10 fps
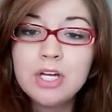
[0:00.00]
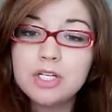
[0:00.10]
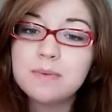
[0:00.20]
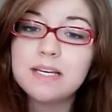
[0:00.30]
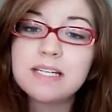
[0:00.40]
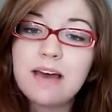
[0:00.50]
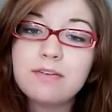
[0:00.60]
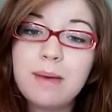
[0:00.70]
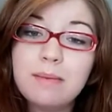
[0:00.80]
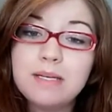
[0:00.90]
Just because I have
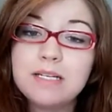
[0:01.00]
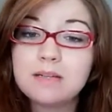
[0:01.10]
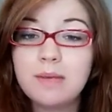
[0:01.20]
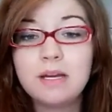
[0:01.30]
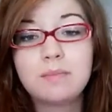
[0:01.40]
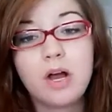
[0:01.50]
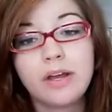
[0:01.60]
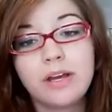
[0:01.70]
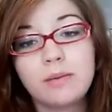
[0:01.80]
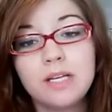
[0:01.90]
a baby doesn't mean I'm not
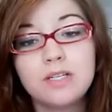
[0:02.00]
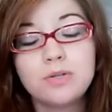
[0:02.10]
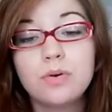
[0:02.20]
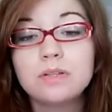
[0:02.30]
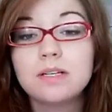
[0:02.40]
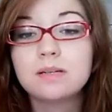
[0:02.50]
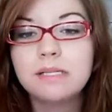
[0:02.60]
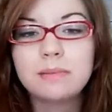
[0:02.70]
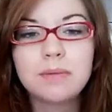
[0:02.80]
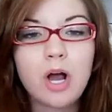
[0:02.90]
going to complete school, doesn't
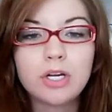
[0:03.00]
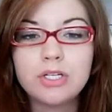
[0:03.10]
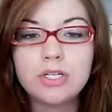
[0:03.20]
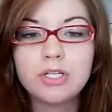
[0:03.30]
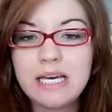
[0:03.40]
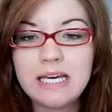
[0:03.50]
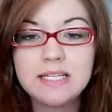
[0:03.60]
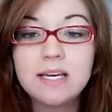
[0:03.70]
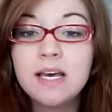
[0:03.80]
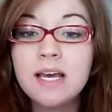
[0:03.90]
mean I'm not going to do things.